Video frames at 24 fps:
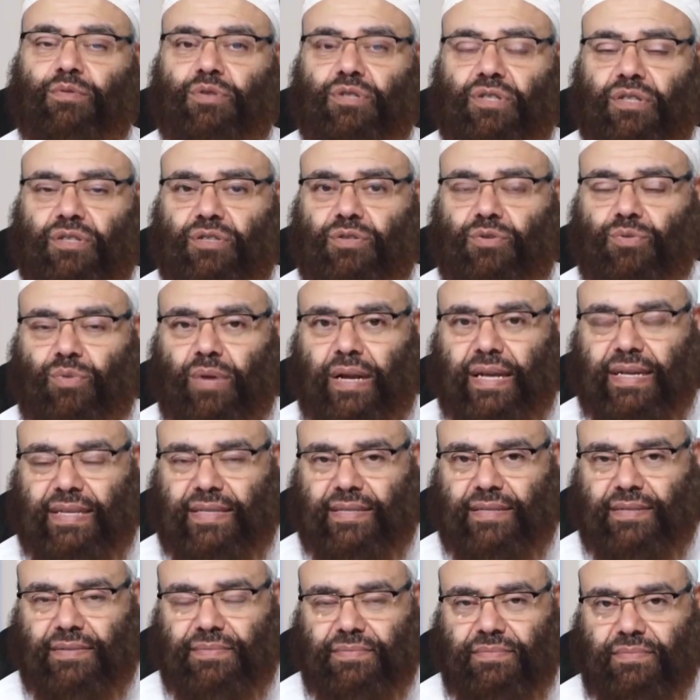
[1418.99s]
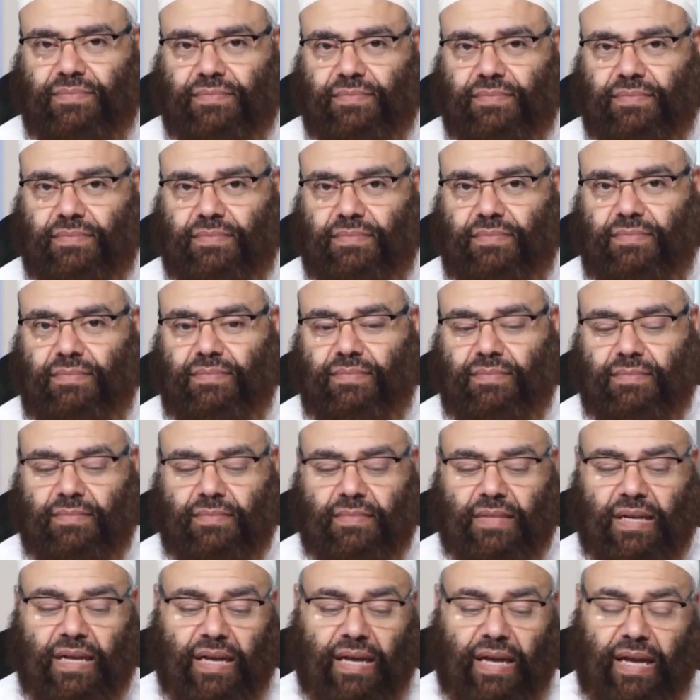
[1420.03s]
which is too late.
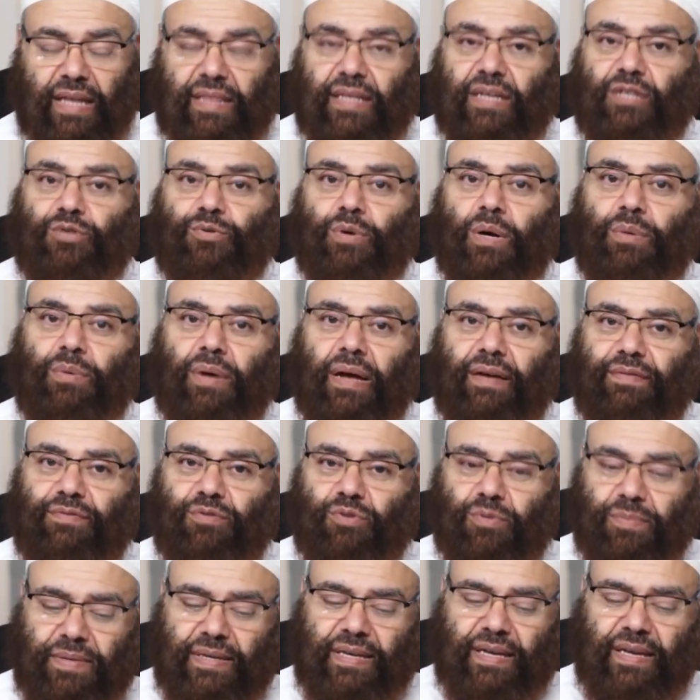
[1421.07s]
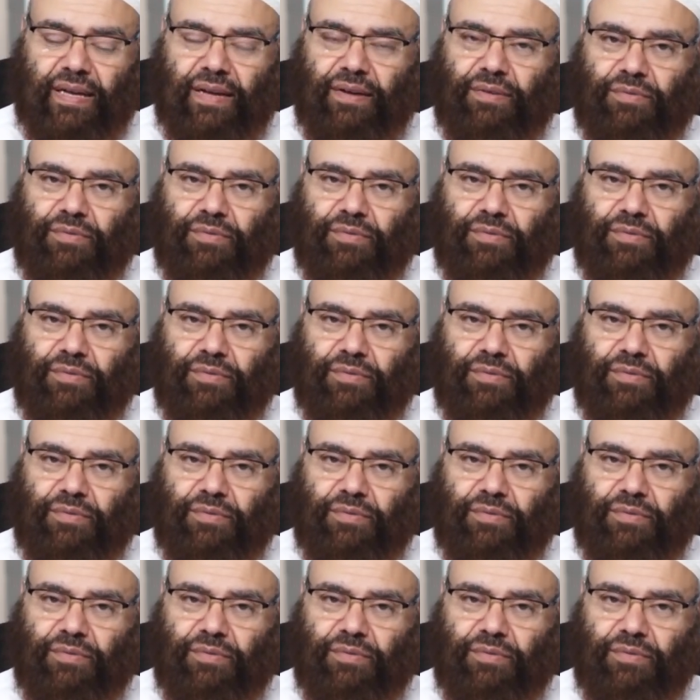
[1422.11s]
And that's why we have to be